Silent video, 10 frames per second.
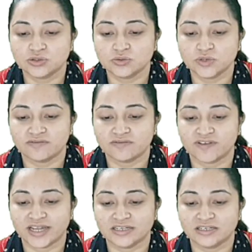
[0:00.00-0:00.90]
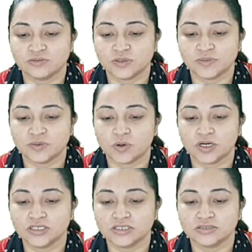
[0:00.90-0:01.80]
and final will be
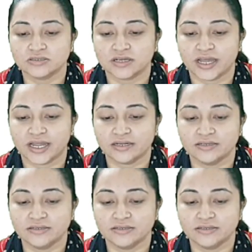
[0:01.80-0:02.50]
what? N.